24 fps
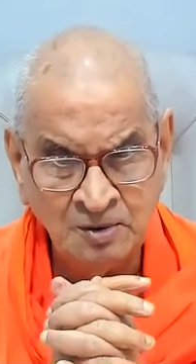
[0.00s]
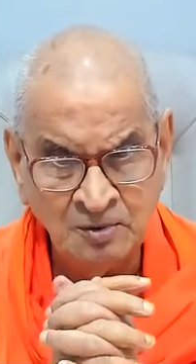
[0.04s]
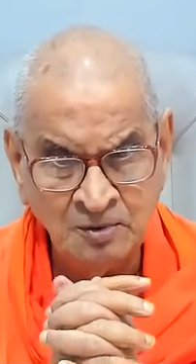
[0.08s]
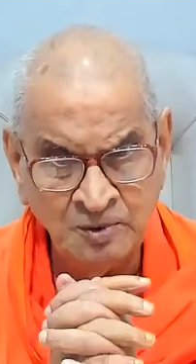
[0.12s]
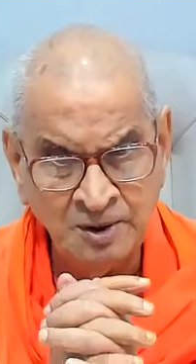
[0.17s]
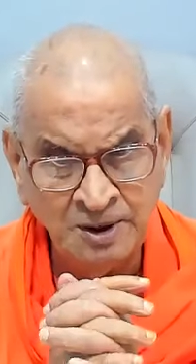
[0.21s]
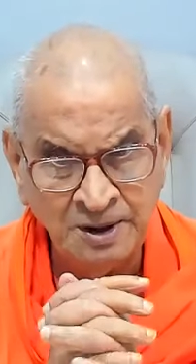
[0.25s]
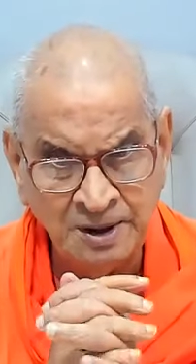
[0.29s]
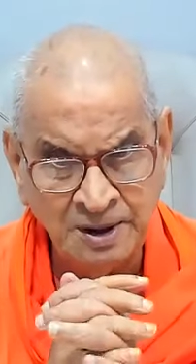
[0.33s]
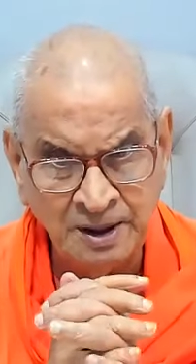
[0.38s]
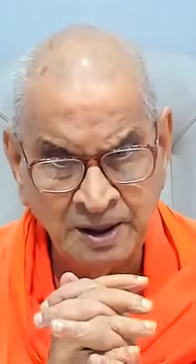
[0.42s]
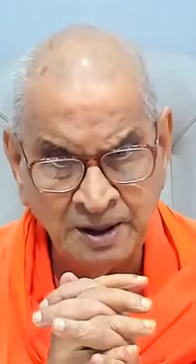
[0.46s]

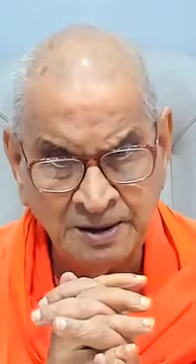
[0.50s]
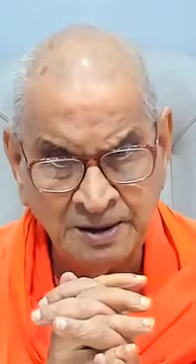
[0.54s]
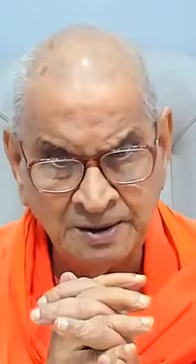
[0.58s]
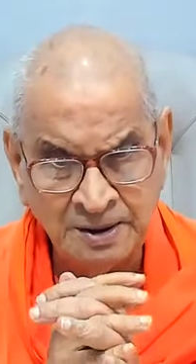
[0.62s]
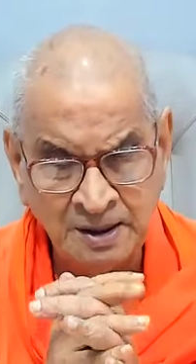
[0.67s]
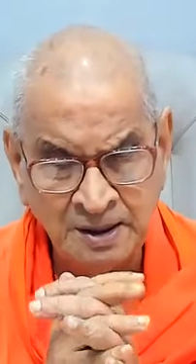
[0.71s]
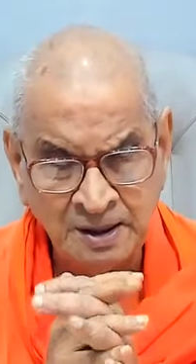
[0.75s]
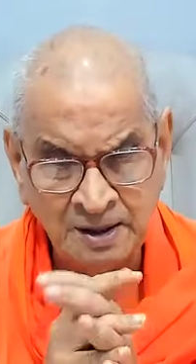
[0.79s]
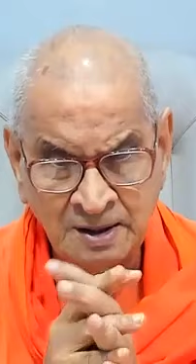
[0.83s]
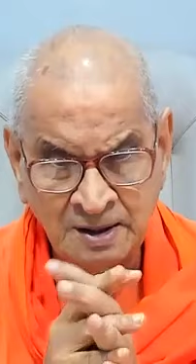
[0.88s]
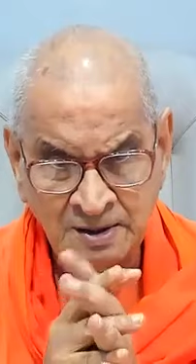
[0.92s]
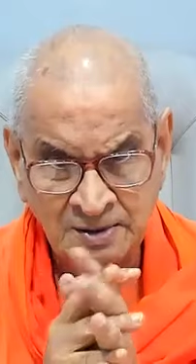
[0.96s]
we get
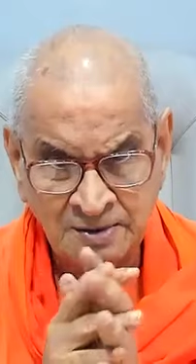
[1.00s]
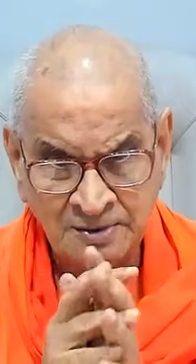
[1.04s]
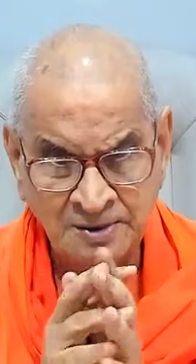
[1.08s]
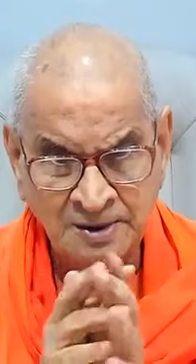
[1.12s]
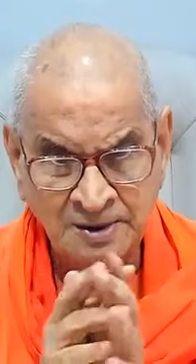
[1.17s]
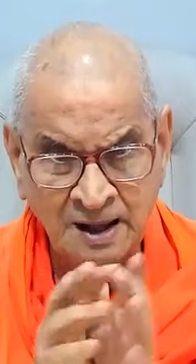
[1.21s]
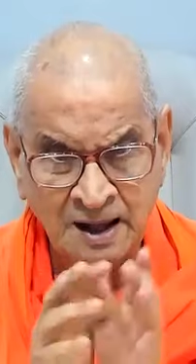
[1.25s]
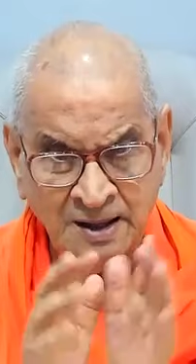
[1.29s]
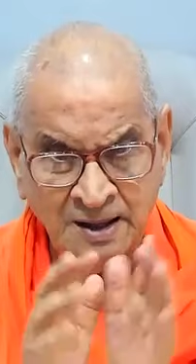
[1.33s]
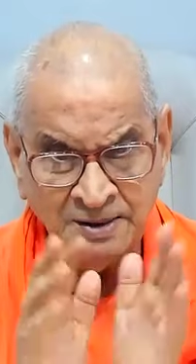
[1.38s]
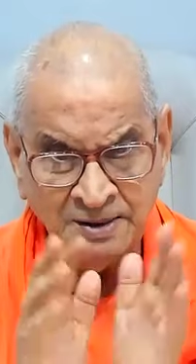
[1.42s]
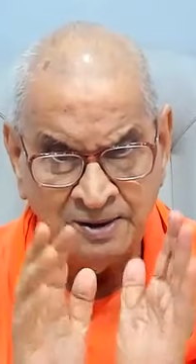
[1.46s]

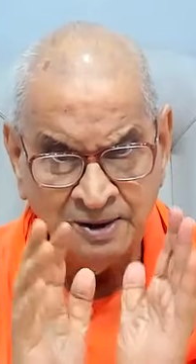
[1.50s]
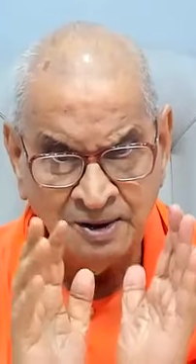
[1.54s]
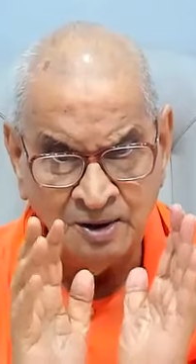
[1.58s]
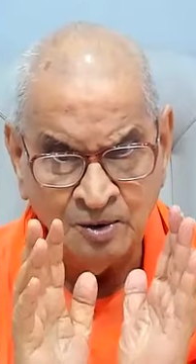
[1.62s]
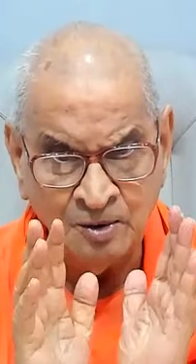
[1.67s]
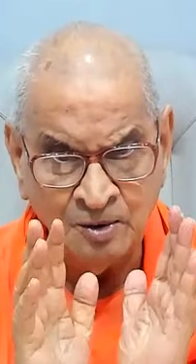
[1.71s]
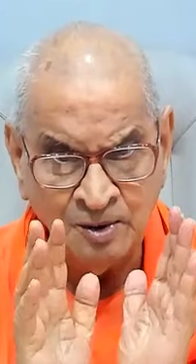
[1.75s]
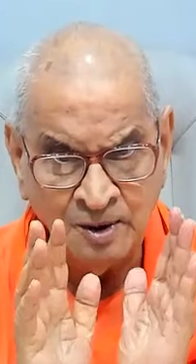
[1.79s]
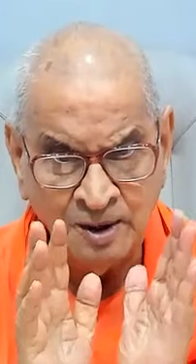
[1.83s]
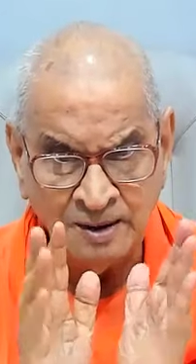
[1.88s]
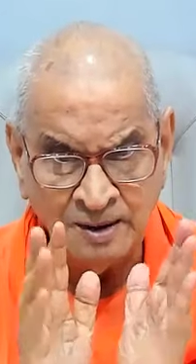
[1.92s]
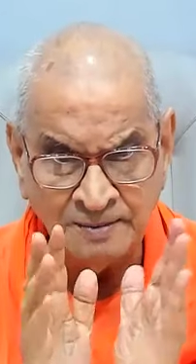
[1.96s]
Jnana
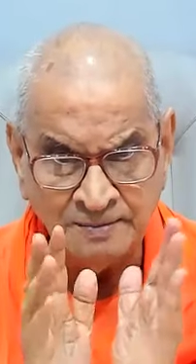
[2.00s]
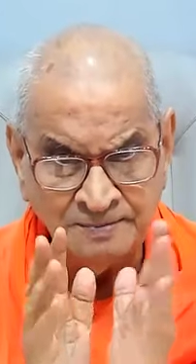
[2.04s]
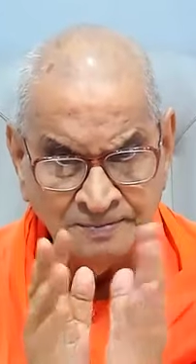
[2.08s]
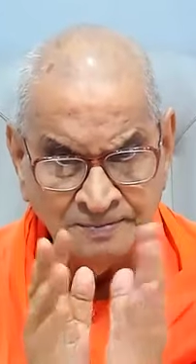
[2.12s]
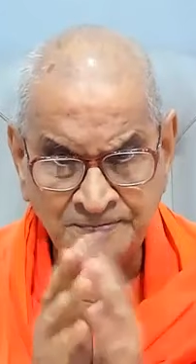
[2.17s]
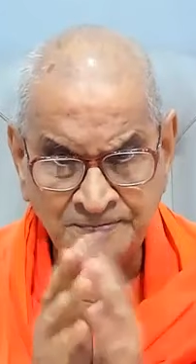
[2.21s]
Yoga.